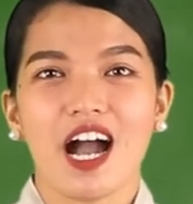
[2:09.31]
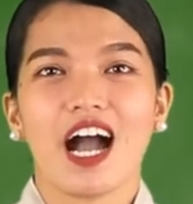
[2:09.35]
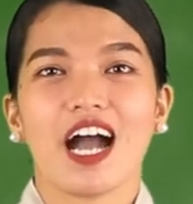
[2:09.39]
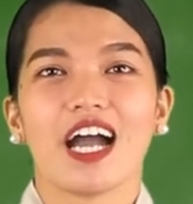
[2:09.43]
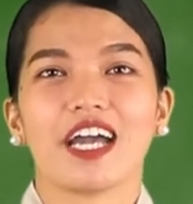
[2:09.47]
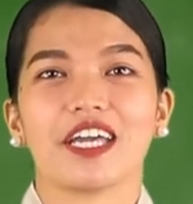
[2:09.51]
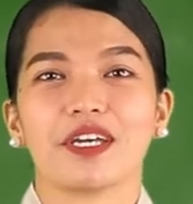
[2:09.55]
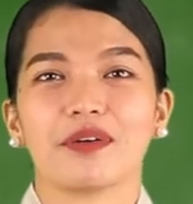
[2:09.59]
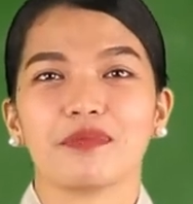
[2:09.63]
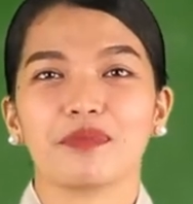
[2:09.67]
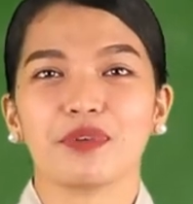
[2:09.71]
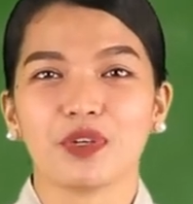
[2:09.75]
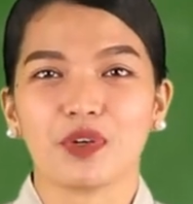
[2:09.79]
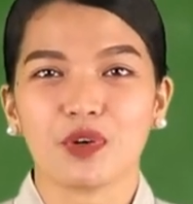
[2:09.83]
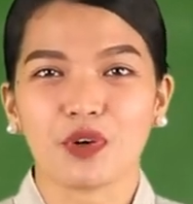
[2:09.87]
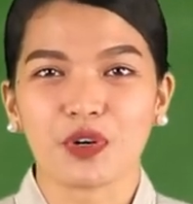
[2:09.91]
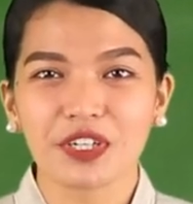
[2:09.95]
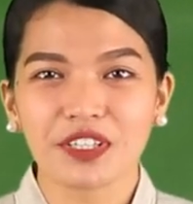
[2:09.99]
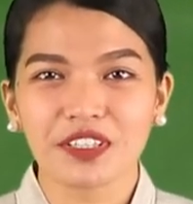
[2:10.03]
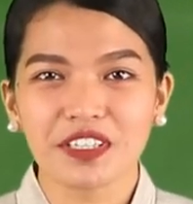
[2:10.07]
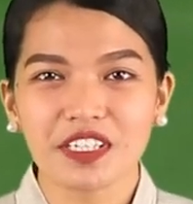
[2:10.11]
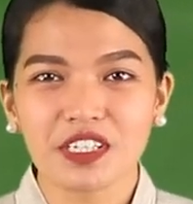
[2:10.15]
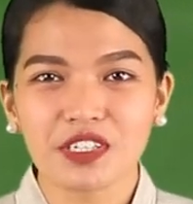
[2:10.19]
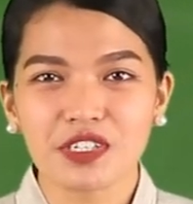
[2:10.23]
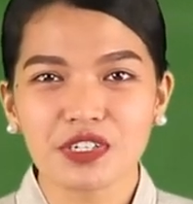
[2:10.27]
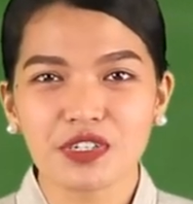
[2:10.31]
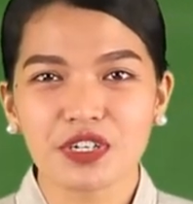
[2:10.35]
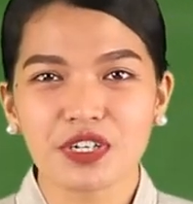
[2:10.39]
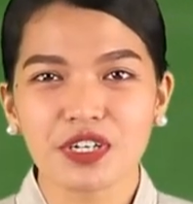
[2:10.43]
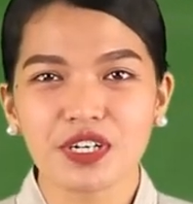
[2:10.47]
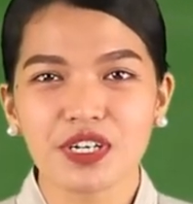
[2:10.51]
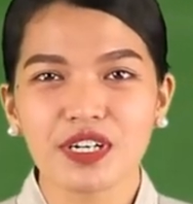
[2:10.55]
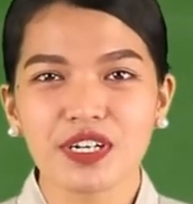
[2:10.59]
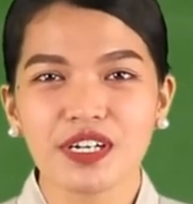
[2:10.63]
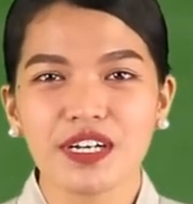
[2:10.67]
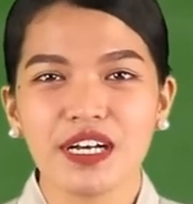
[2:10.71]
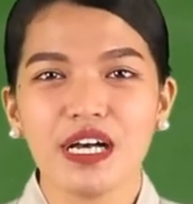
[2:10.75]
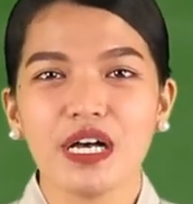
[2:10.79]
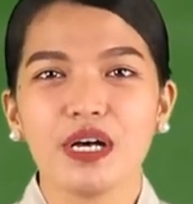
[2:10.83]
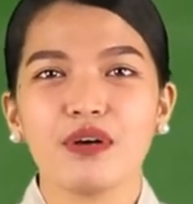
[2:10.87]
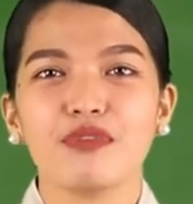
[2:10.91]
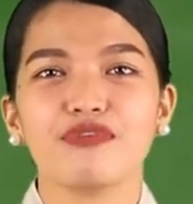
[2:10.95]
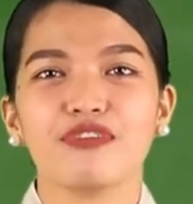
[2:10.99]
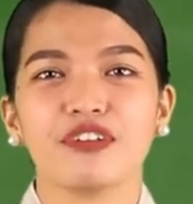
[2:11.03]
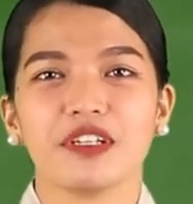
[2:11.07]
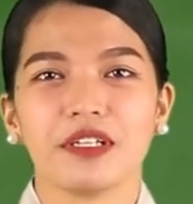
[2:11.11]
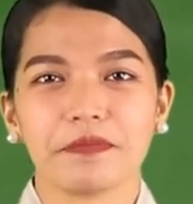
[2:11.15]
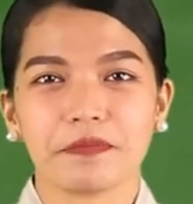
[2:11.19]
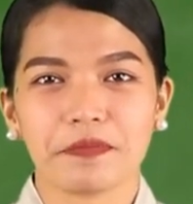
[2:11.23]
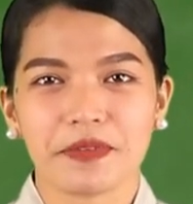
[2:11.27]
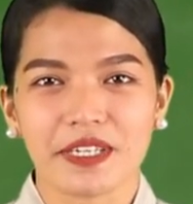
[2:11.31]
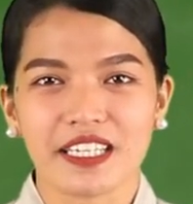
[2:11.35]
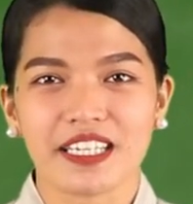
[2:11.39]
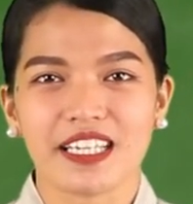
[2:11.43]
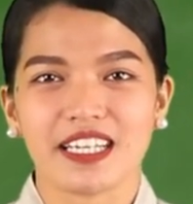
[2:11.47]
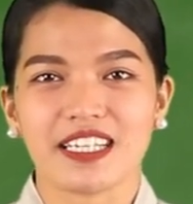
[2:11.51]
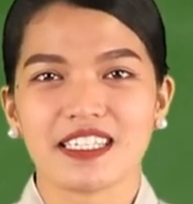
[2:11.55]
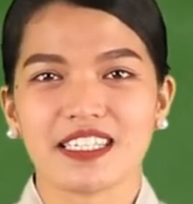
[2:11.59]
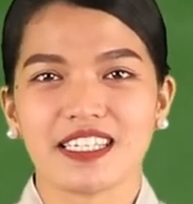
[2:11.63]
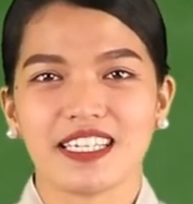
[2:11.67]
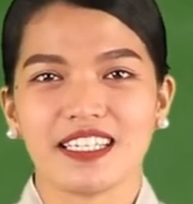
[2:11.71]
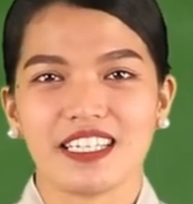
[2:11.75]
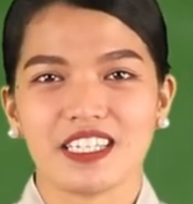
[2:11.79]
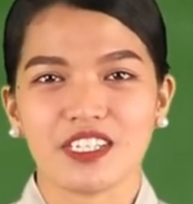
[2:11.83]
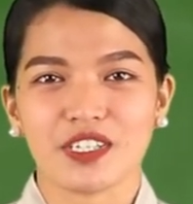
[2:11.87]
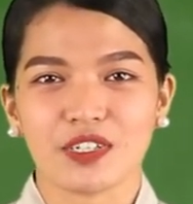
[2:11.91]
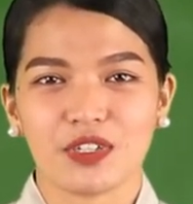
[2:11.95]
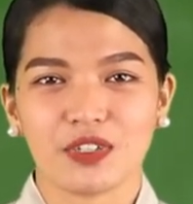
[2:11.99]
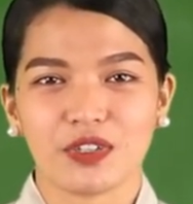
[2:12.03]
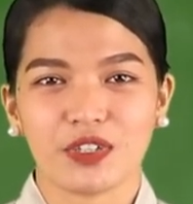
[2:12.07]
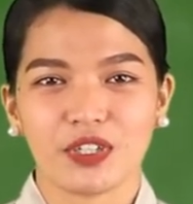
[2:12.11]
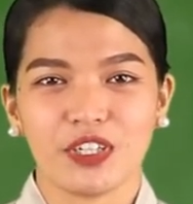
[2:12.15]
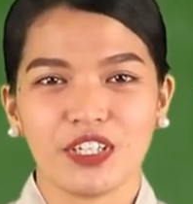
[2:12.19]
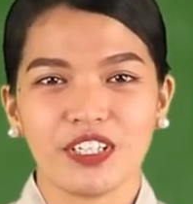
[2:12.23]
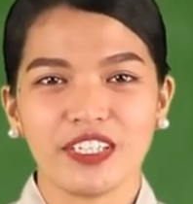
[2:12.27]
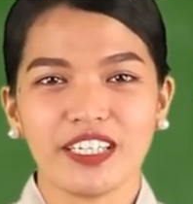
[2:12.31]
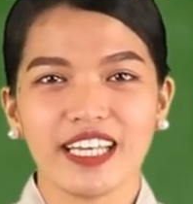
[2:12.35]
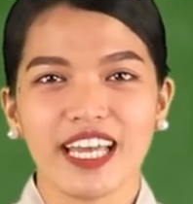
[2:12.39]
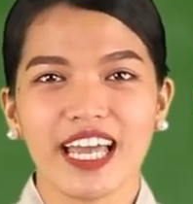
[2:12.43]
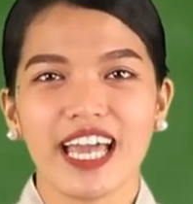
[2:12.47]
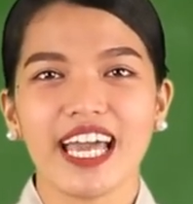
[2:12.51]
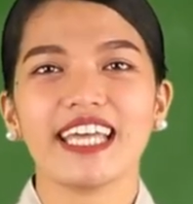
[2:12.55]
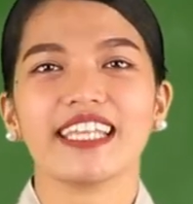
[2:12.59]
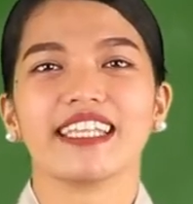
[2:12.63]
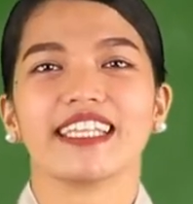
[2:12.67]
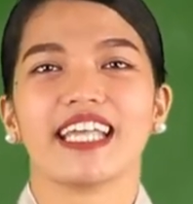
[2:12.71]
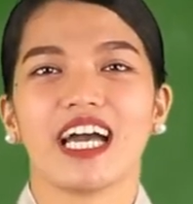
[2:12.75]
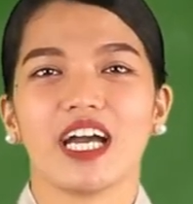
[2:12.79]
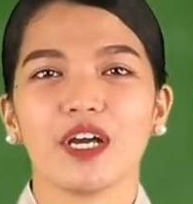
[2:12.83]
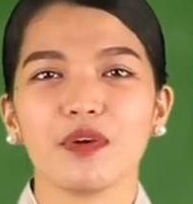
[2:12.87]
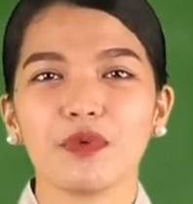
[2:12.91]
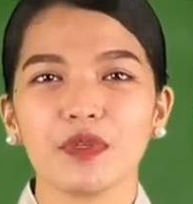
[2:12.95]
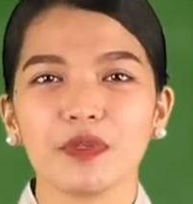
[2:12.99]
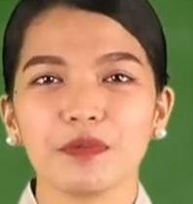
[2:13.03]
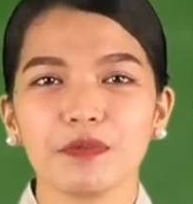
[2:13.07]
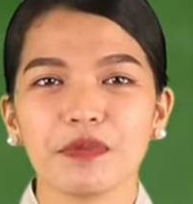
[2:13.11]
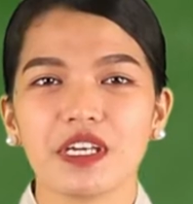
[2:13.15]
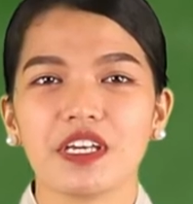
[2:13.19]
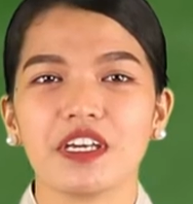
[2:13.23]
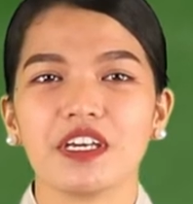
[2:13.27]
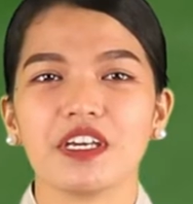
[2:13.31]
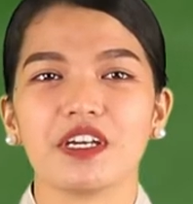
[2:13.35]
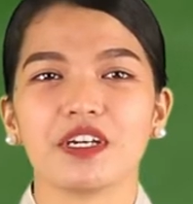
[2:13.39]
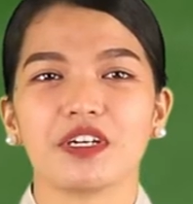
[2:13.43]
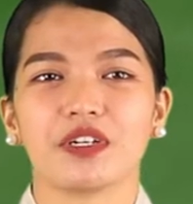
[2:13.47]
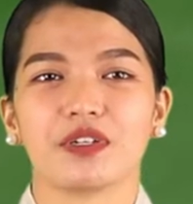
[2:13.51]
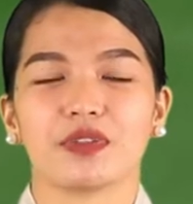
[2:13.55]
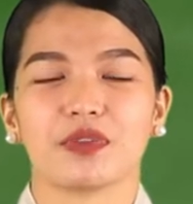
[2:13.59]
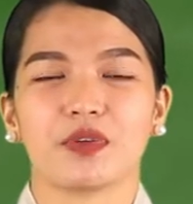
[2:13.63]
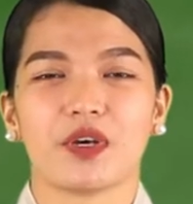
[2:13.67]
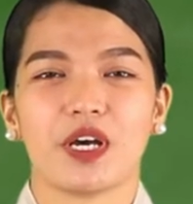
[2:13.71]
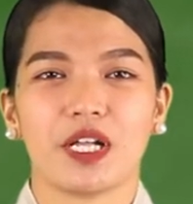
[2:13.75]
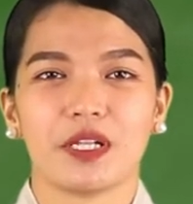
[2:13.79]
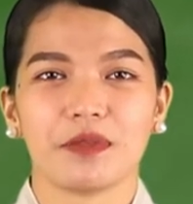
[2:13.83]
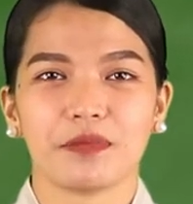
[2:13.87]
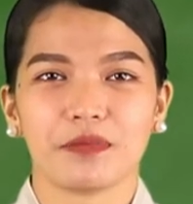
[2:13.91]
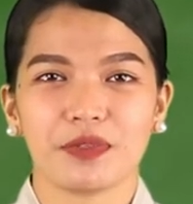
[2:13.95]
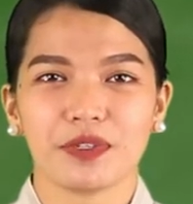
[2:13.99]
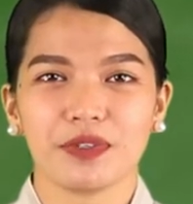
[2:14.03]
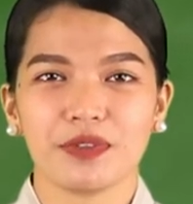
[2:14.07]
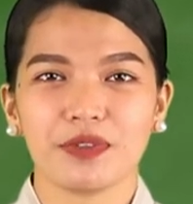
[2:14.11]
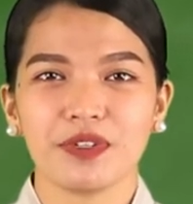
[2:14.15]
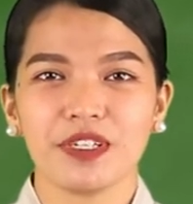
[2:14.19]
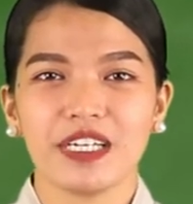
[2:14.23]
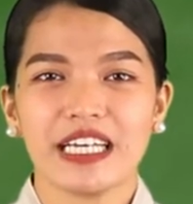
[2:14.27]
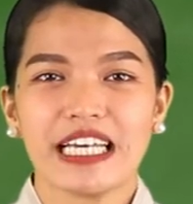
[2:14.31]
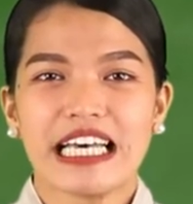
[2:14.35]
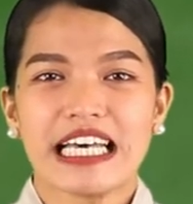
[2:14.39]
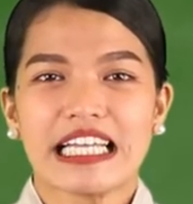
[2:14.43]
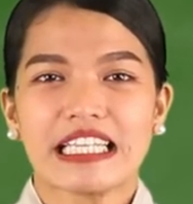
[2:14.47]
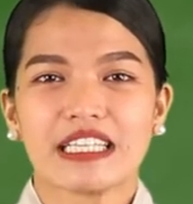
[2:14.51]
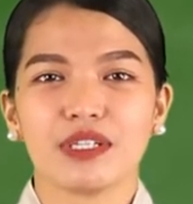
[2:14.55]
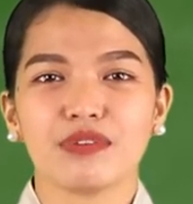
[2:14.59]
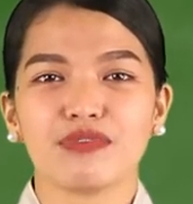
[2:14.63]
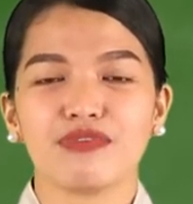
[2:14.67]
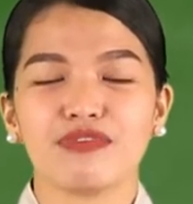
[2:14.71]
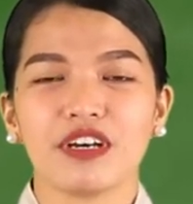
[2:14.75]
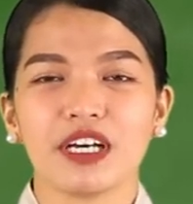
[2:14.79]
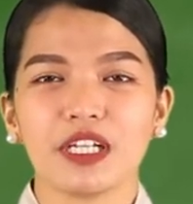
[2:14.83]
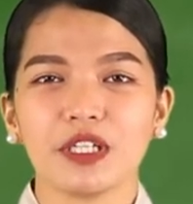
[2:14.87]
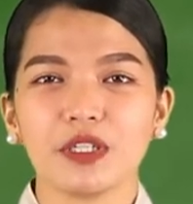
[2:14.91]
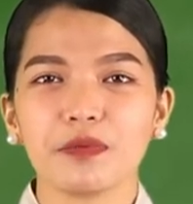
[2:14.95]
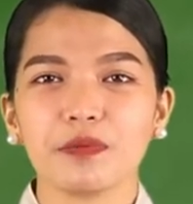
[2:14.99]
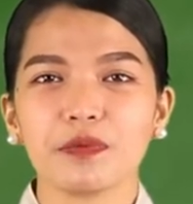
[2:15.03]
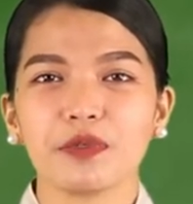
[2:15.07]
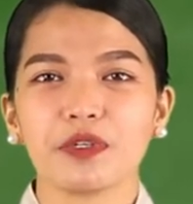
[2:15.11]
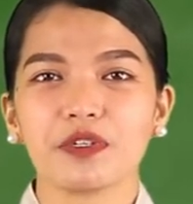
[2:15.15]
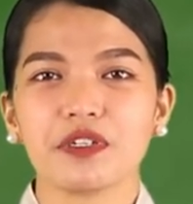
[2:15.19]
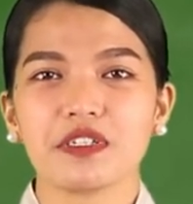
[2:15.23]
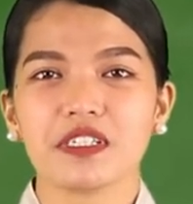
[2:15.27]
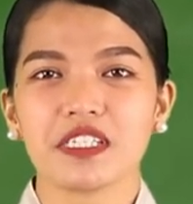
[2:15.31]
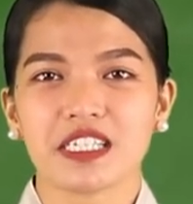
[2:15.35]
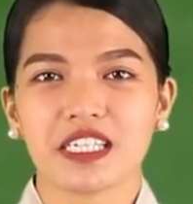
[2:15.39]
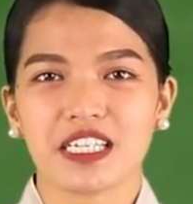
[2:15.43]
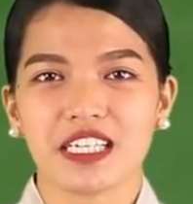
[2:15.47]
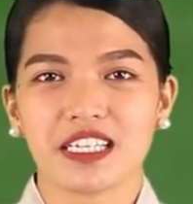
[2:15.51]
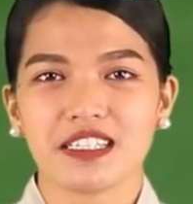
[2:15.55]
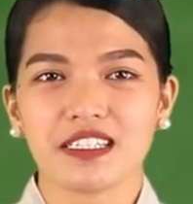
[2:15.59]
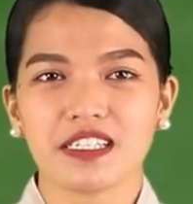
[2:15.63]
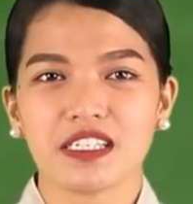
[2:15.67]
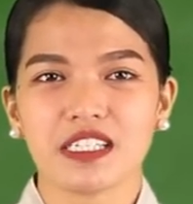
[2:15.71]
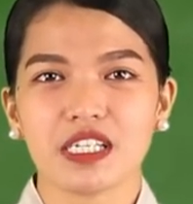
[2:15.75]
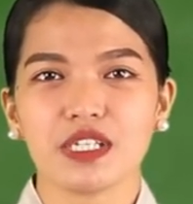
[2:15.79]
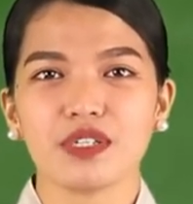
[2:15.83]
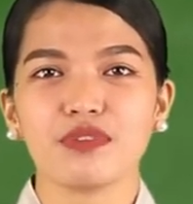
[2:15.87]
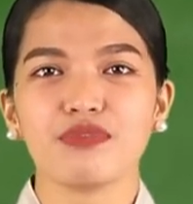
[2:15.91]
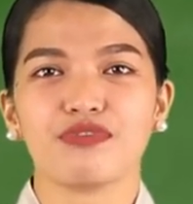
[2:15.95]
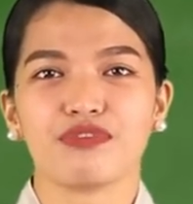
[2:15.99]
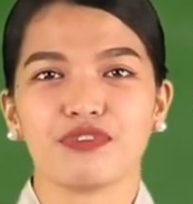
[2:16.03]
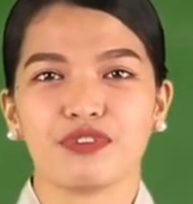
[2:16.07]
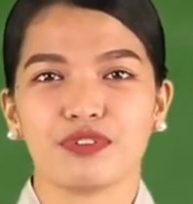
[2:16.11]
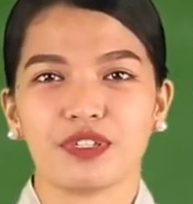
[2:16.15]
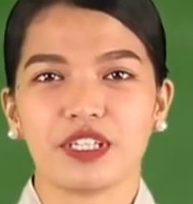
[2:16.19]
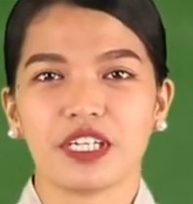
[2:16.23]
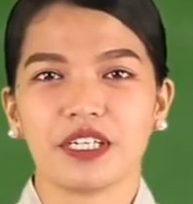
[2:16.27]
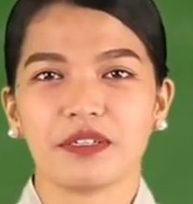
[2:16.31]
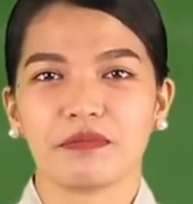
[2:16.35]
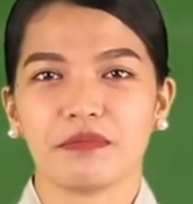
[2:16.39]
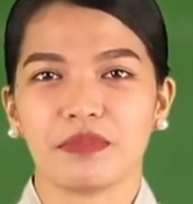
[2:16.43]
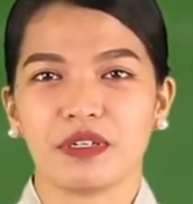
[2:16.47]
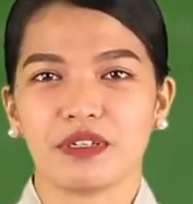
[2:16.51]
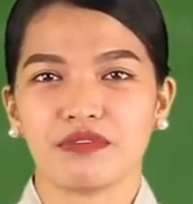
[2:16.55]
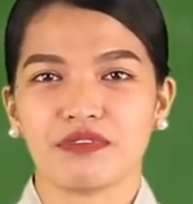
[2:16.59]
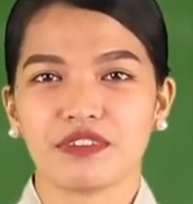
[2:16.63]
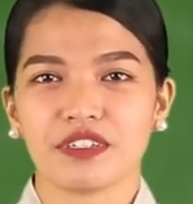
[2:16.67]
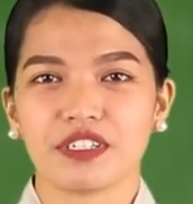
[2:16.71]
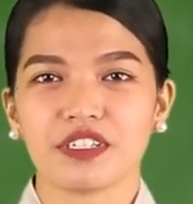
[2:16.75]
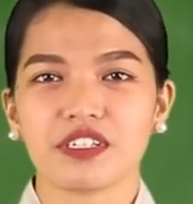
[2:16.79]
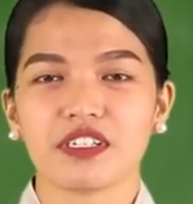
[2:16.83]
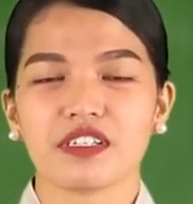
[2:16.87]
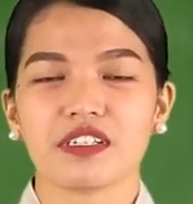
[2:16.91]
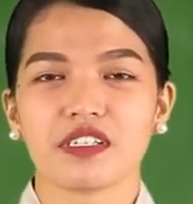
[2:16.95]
I am your teacher, Filipinas N. Escoton, and I will be here to help you develop your skills in food and beverage